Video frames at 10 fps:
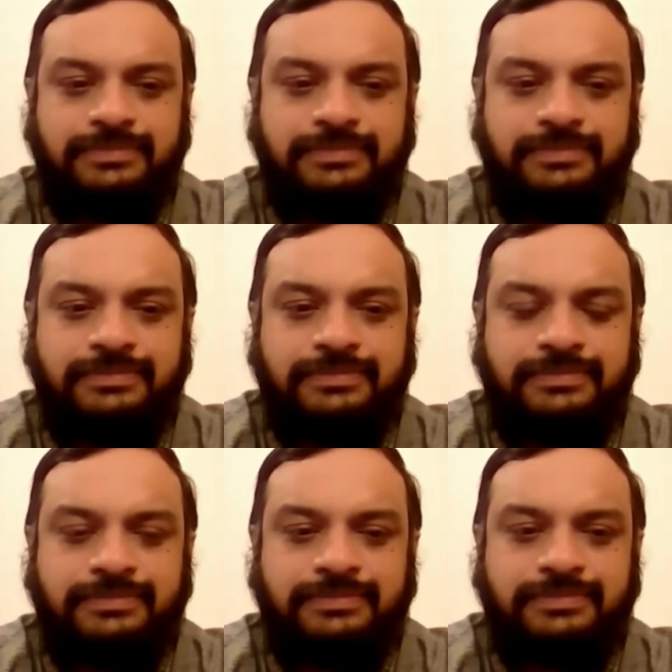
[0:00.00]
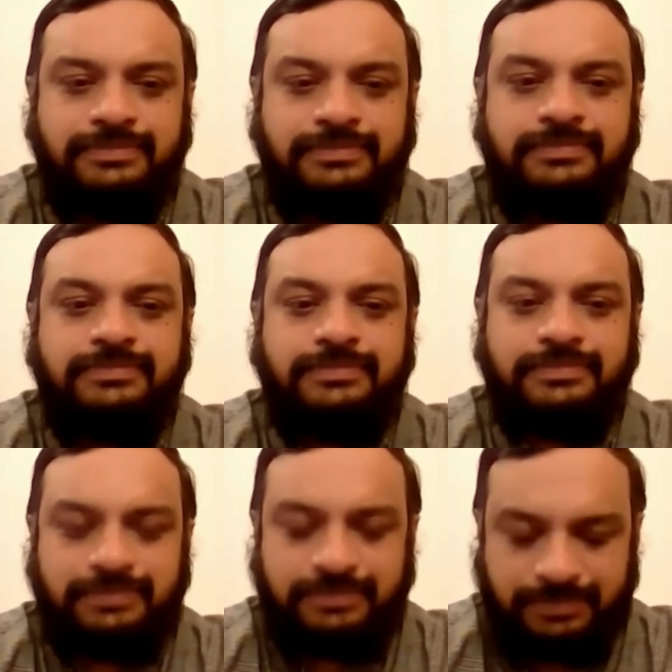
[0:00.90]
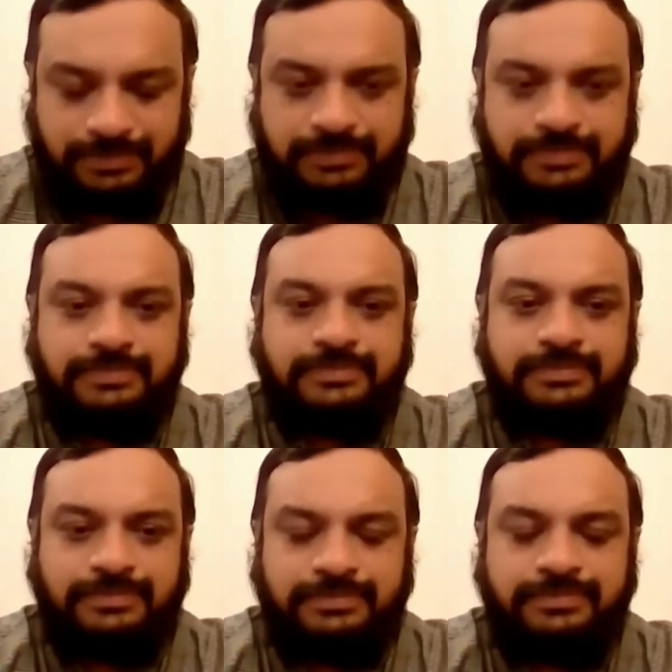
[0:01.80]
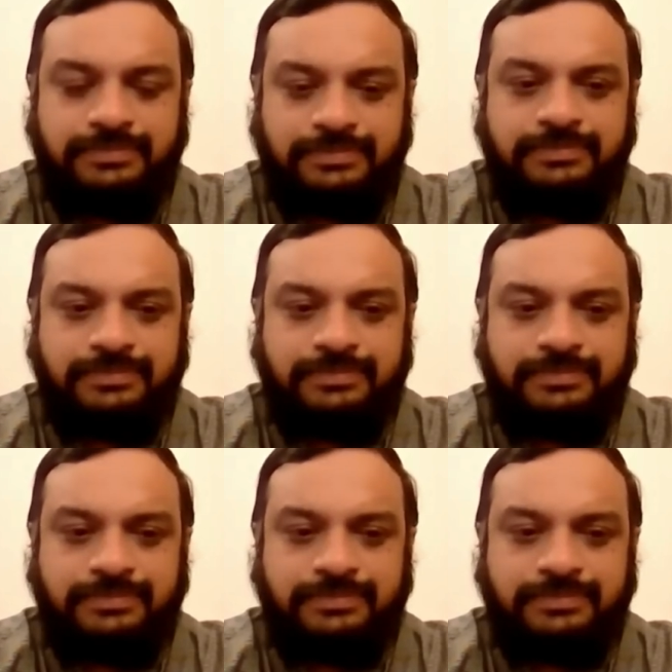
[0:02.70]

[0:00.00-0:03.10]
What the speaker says: (silent)